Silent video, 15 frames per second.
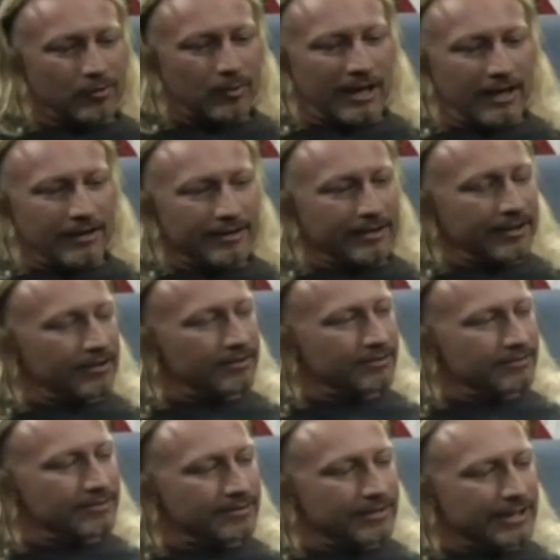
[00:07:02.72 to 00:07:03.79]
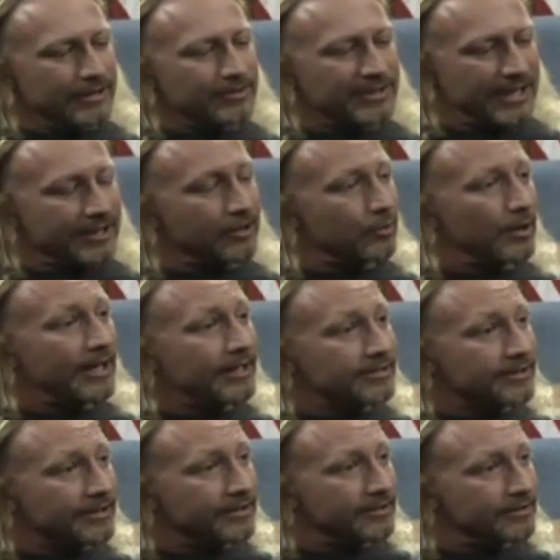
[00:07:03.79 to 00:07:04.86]
a while, he was getting
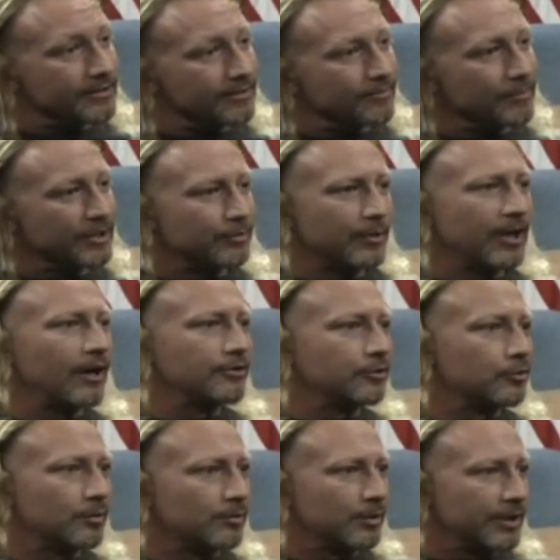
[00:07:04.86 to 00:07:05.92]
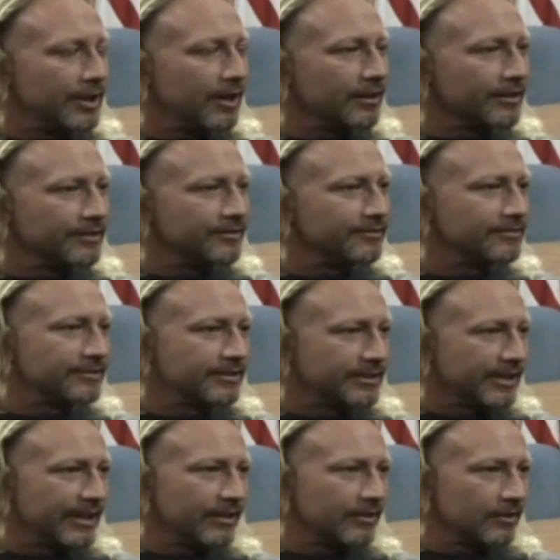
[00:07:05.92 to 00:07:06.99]
crazy, which we all do when we're young and
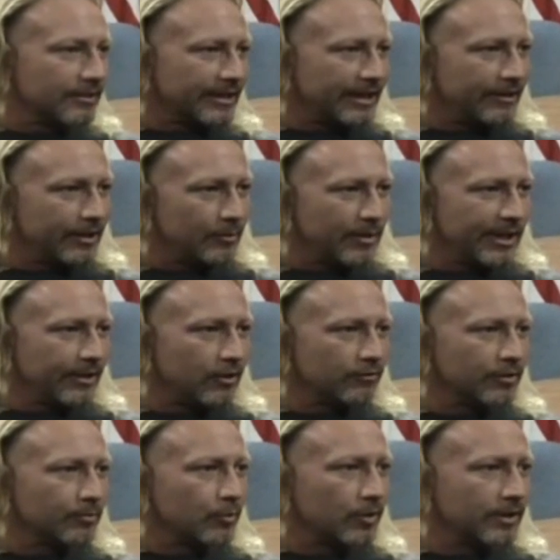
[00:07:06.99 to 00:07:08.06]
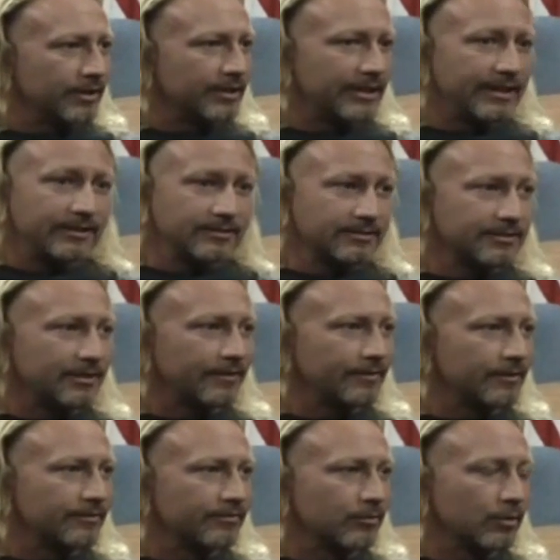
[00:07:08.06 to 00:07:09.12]
get a little carried away and overboard. And he's
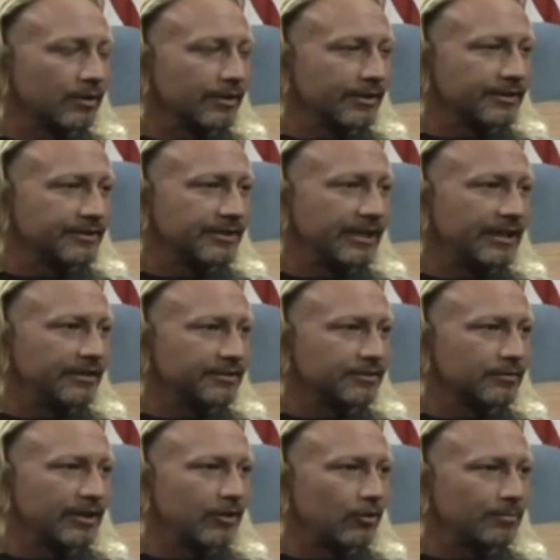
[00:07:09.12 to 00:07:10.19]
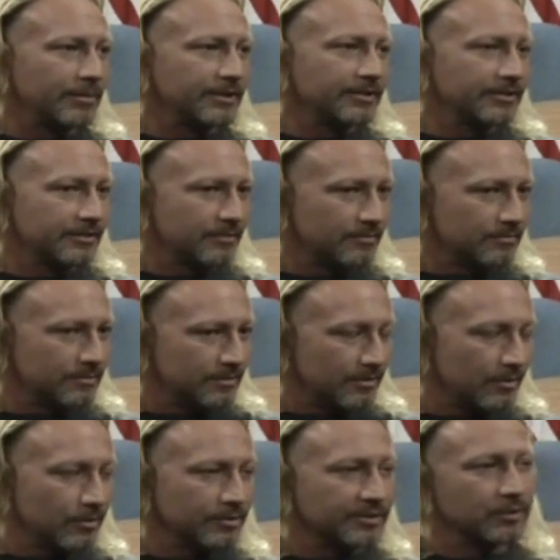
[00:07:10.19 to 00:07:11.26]
suffered for it in his knees. So I hope he just
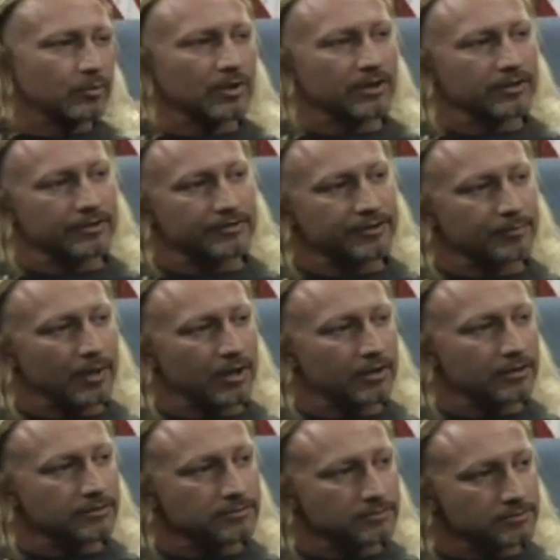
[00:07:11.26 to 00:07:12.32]
learns to work a little smarter.